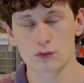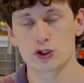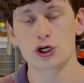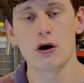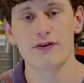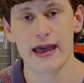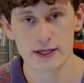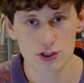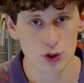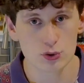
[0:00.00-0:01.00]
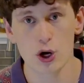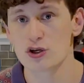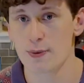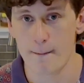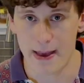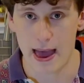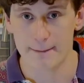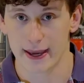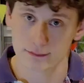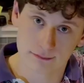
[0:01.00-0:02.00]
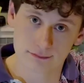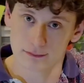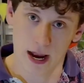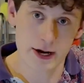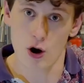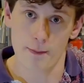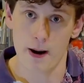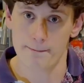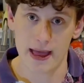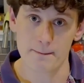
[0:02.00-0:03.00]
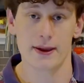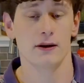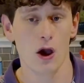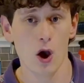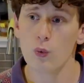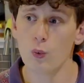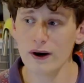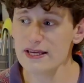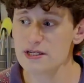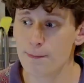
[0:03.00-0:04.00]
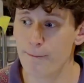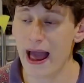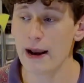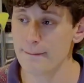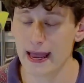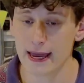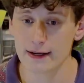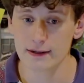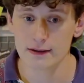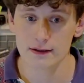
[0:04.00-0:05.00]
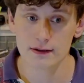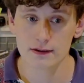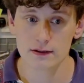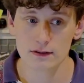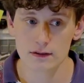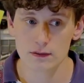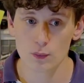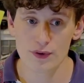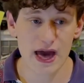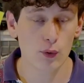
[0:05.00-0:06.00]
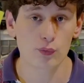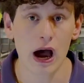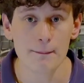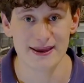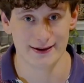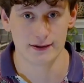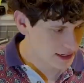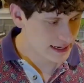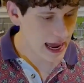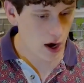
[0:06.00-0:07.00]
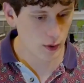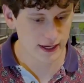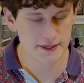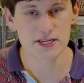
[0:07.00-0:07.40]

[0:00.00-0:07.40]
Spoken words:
show of hands, who knows about Batman? I know about Batman. What is Batman without Robin? Now, in this